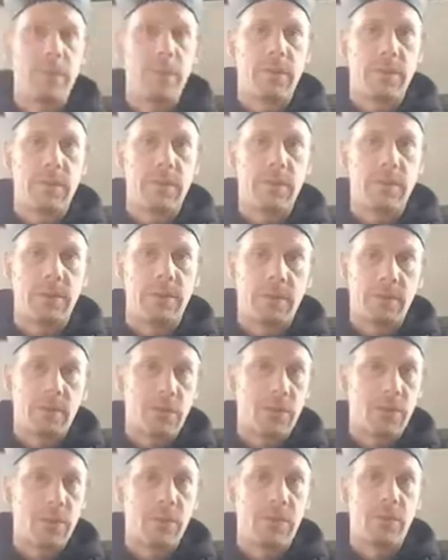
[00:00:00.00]
and this is
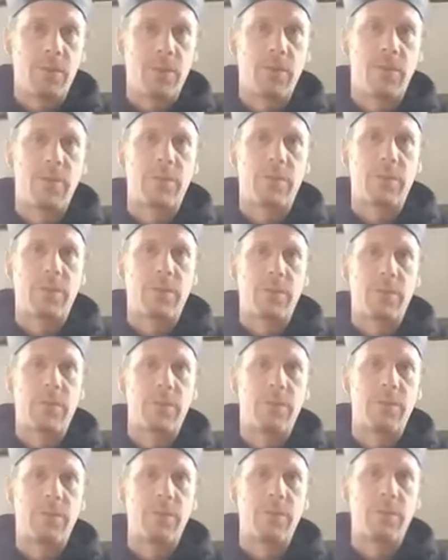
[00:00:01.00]
also
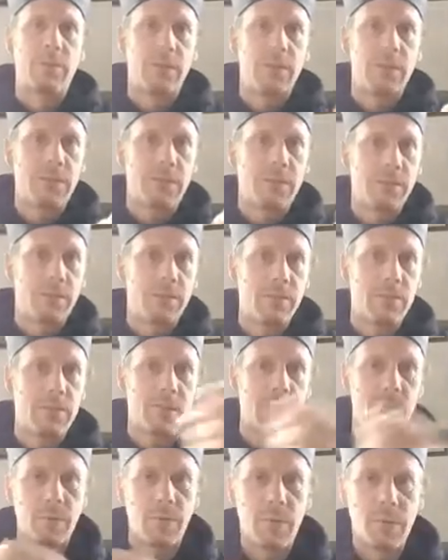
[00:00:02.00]
just
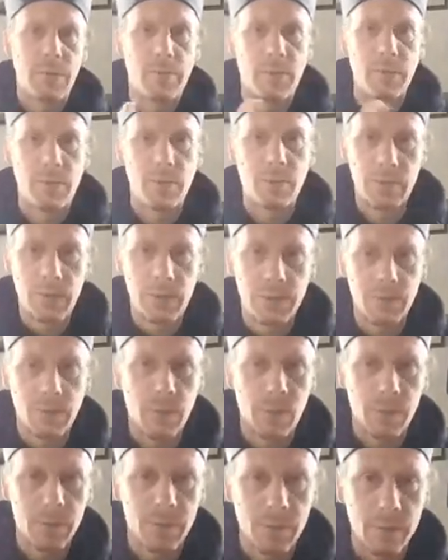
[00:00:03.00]
what brings me to this
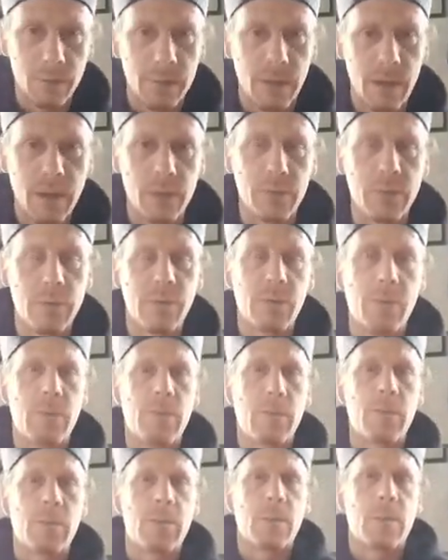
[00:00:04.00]
point to tell you a
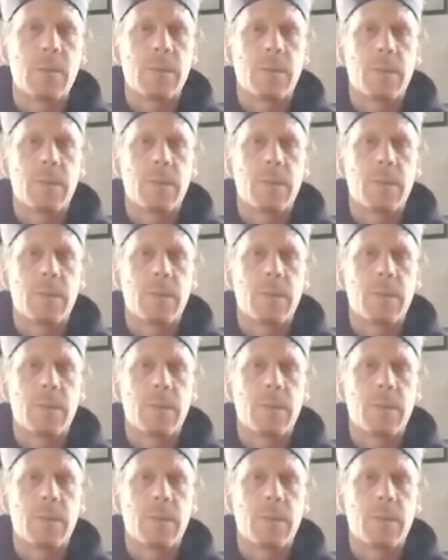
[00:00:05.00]
lot about